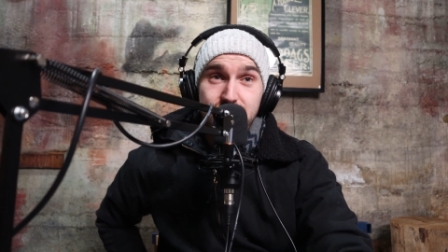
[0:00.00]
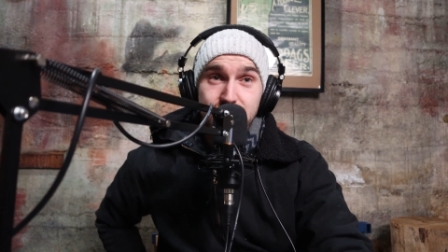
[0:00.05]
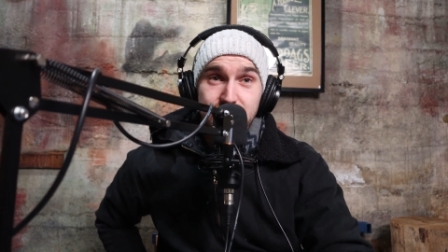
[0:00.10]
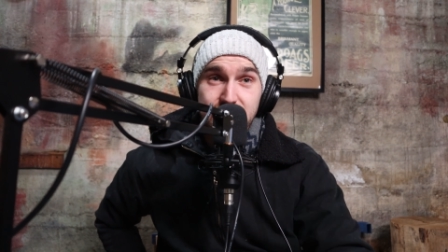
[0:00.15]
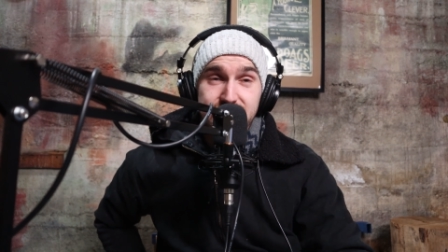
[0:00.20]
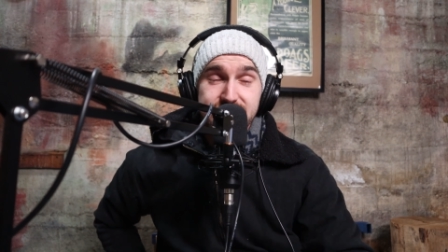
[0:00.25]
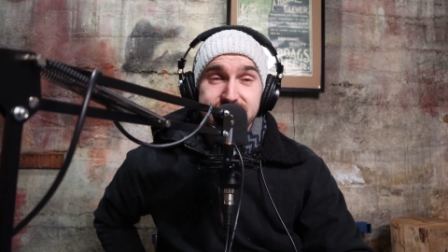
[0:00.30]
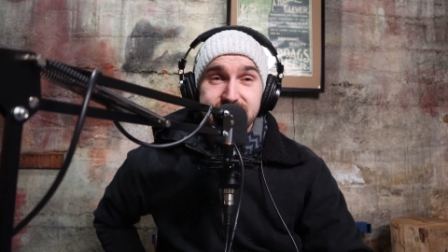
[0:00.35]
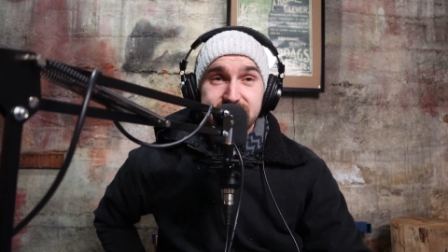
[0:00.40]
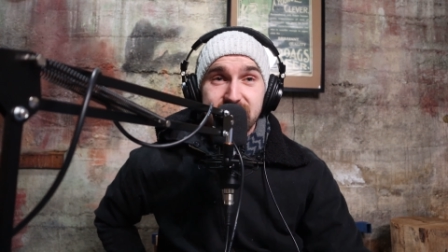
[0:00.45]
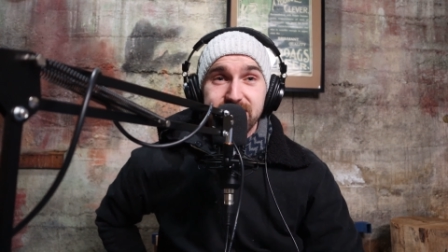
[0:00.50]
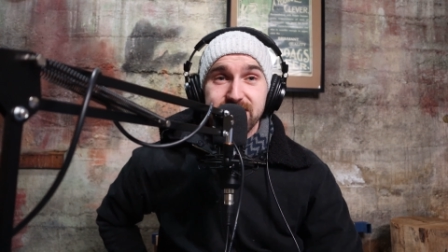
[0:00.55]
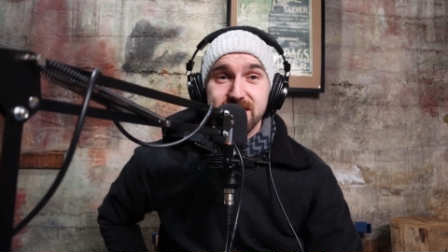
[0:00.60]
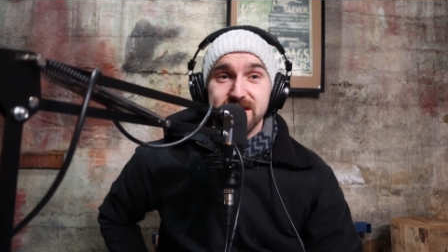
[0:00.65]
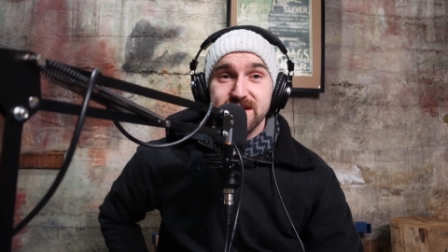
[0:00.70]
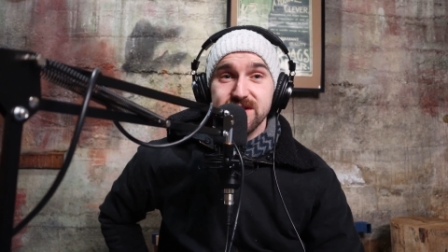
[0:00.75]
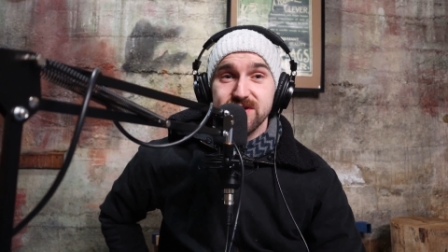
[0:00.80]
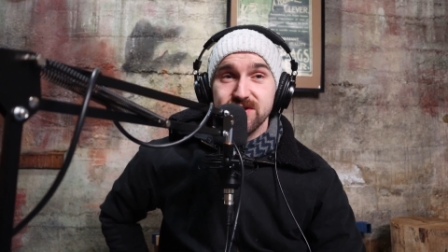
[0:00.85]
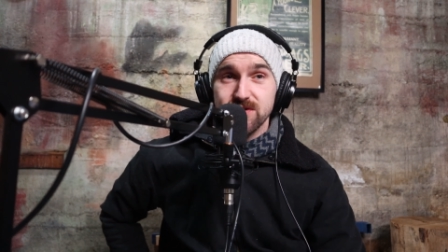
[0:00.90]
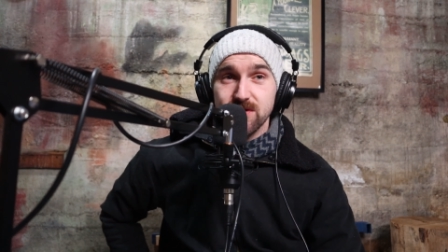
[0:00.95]
Like it's definitely
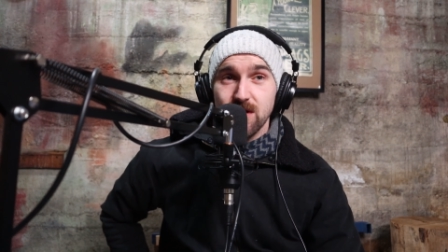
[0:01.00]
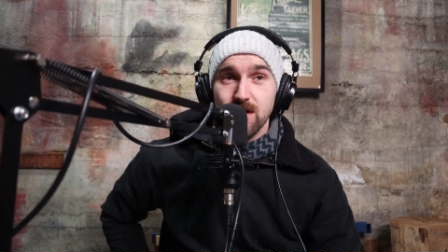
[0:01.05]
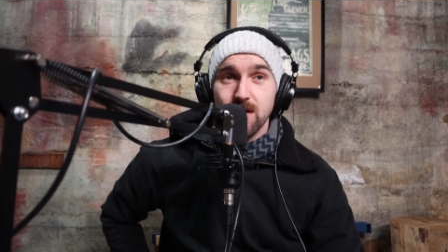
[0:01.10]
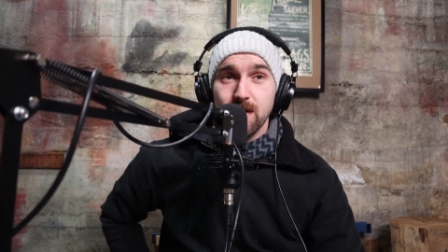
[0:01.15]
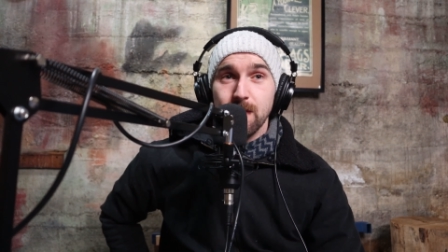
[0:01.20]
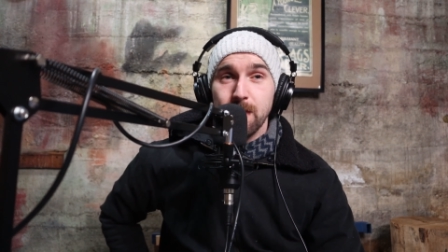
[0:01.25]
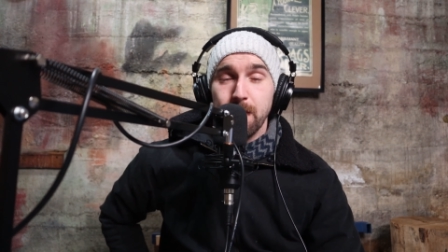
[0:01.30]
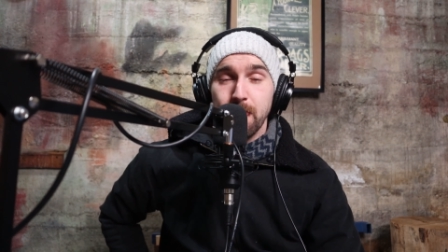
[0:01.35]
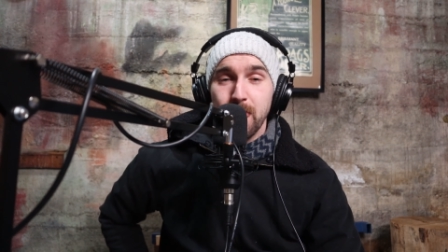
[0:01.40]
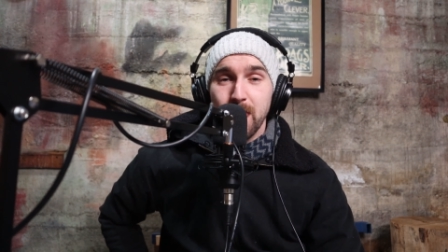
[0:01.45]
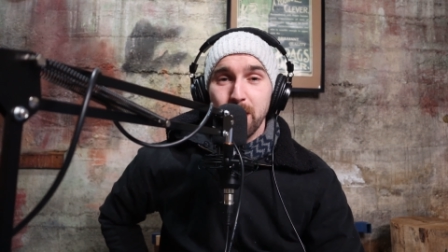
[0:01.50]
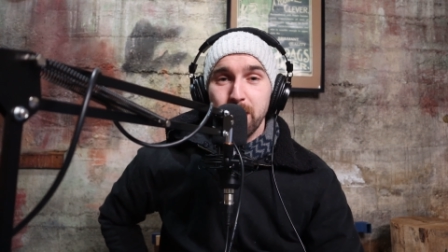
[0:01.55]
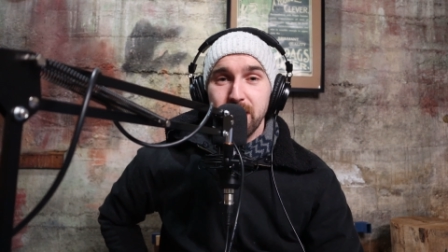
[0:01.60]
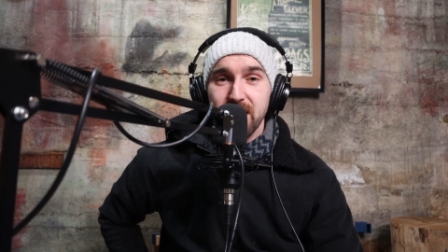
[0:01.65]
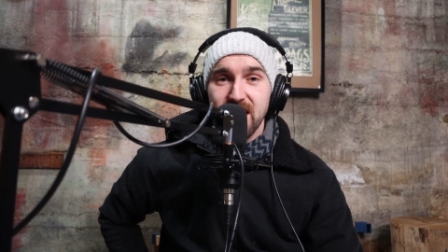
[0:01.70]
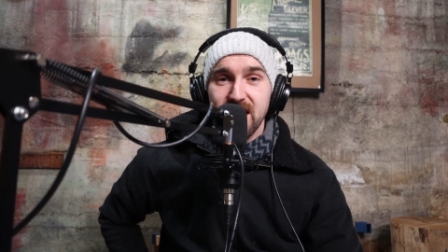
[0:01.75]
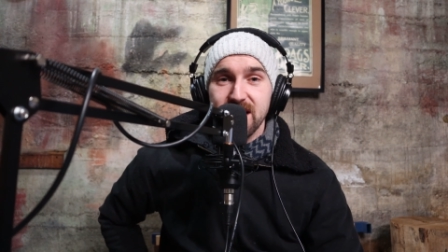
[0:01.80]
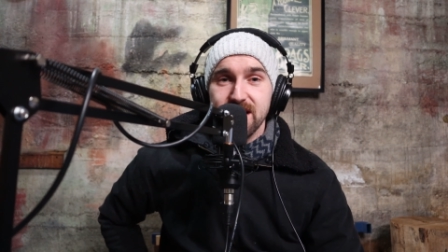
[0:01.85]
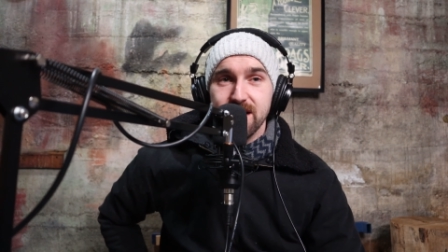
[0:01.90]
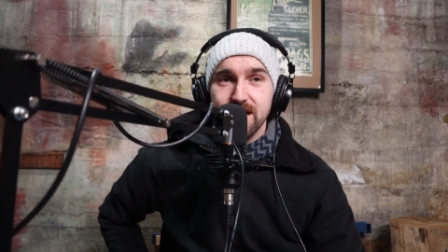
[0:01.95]
strong,
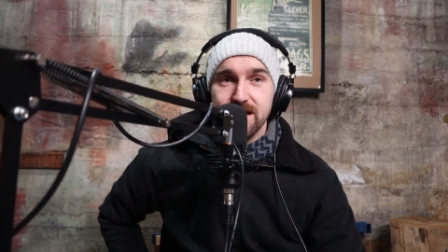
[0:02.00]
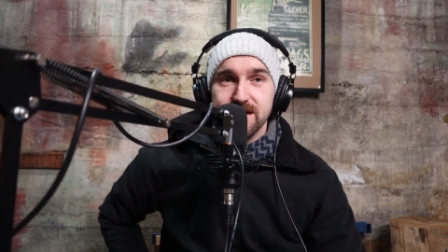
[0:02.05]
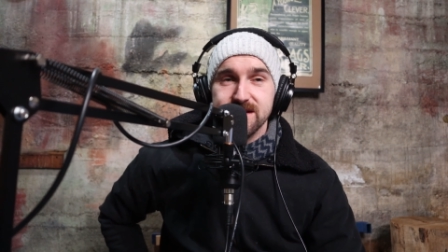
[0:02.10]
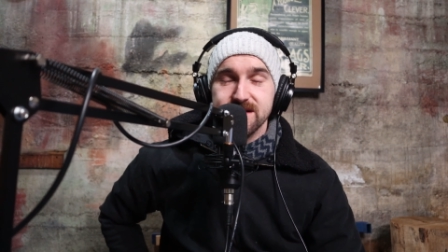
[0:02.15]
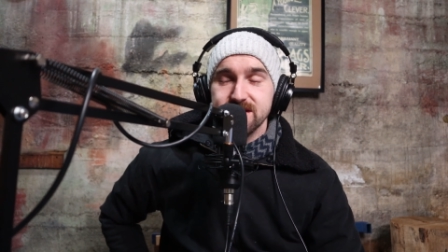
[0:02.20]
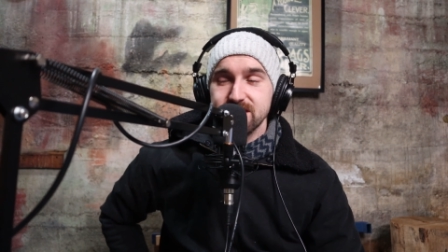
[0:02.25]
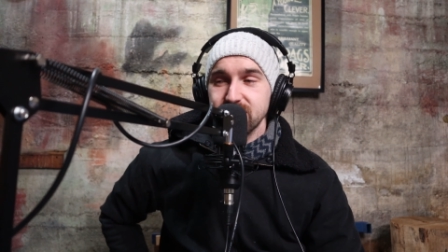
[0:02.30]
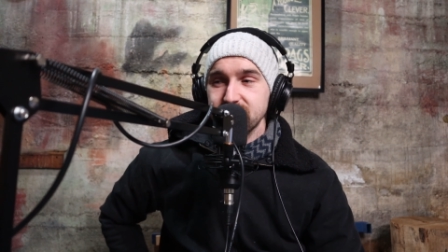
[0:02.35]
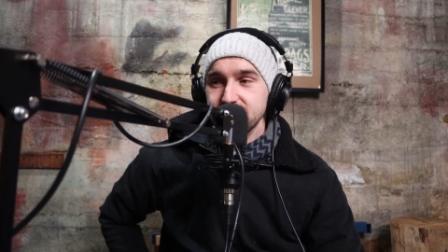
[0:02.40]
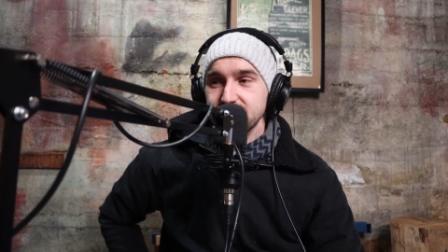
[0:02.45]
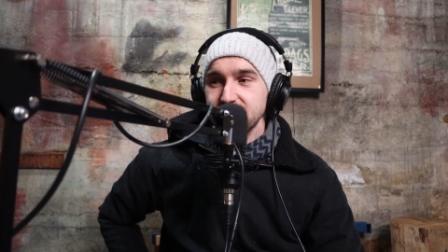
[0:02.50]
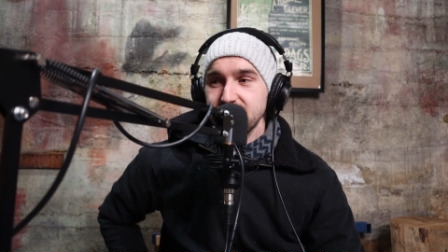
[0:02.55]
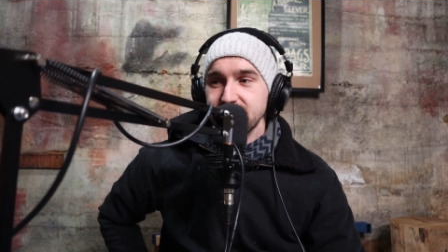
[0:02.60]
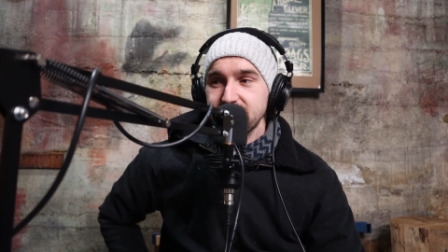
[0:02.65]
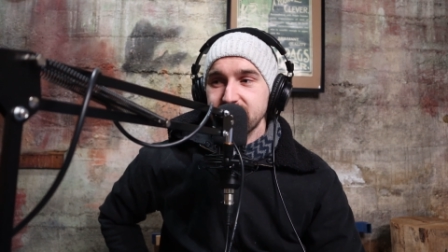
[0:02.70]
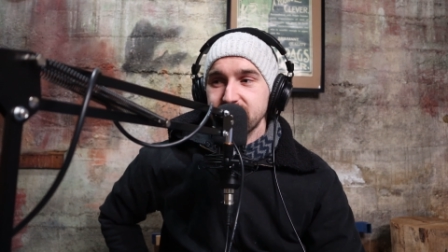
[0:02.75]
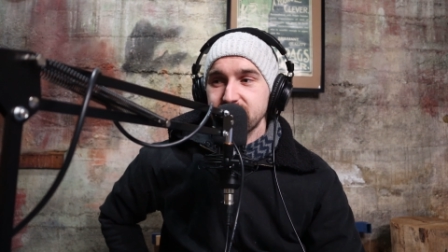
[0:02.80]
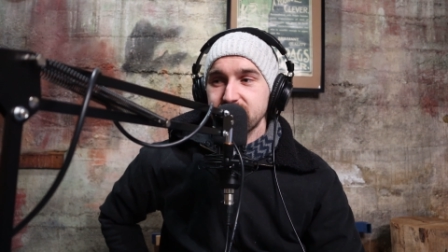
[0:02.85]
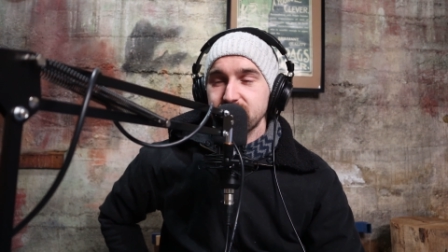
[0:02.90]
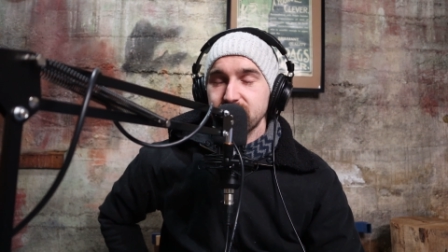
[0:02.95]
but it's not
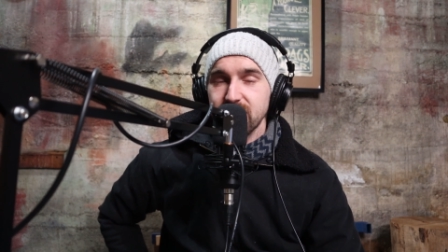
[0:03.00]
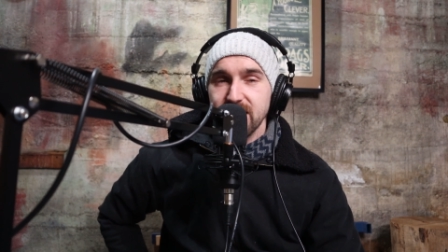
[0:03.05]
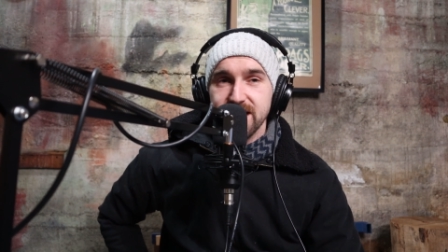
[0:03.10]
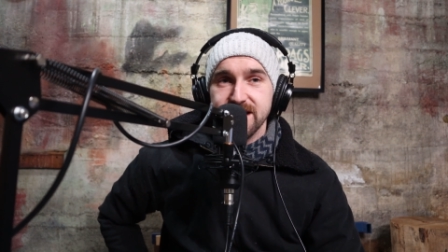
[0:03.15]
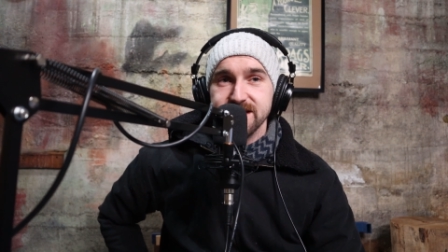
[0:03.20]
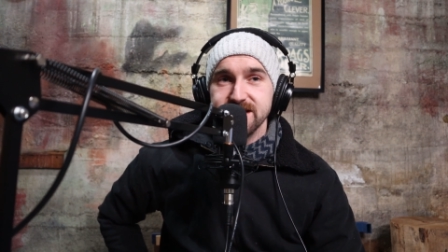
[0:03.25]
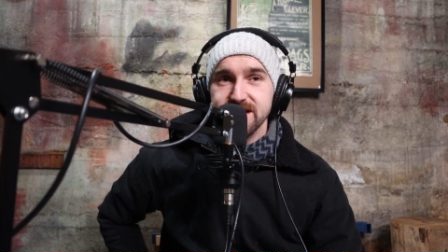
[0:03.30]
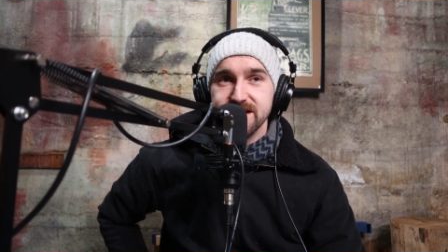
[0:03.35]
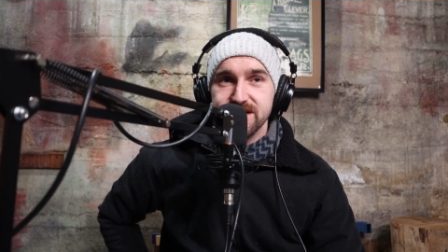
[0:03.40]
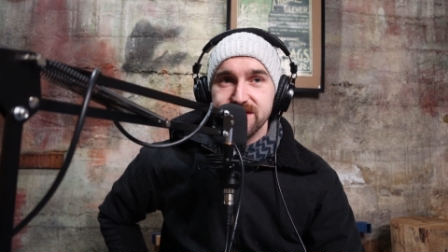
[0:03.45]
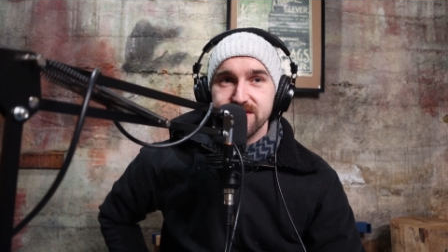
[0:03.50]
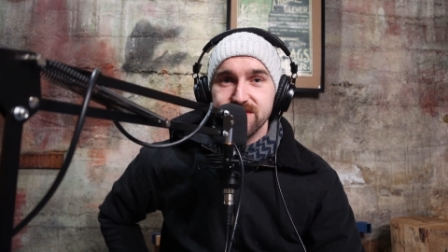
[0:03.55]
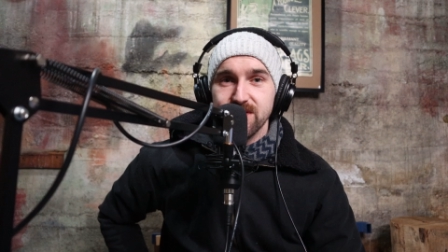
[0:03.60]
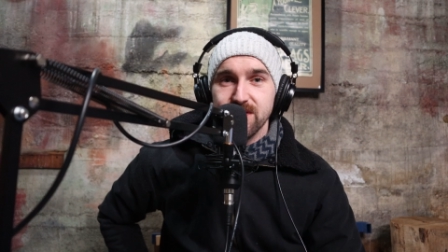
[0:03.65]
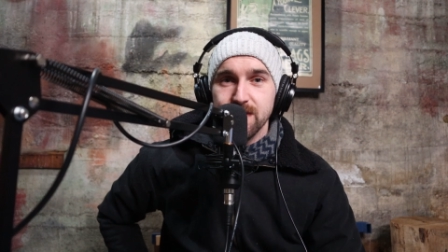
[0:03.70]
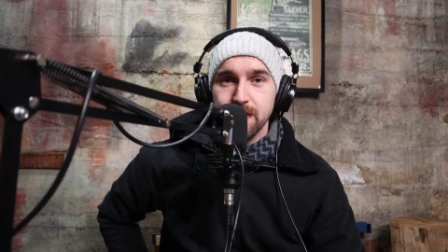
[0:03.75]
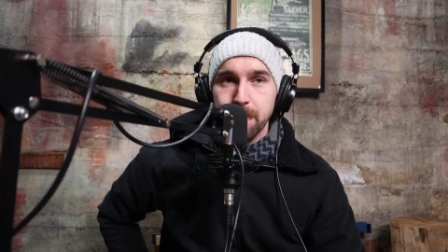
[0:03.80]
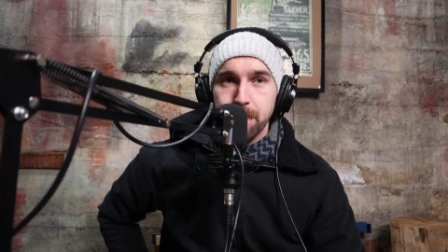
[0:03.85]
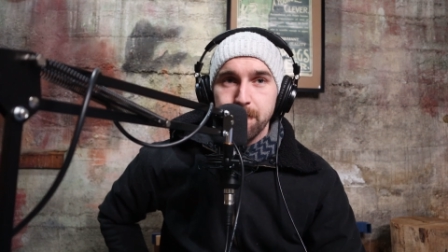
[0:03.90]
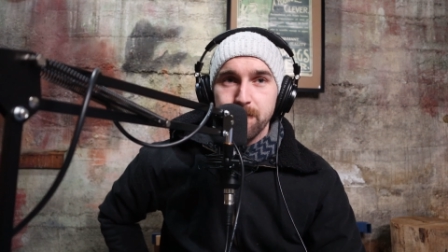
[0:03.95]
like crazy
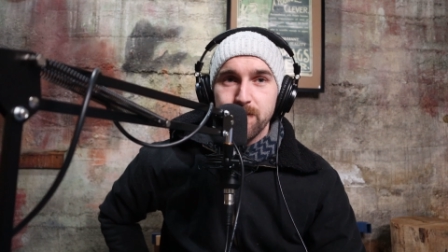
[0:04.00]
strong.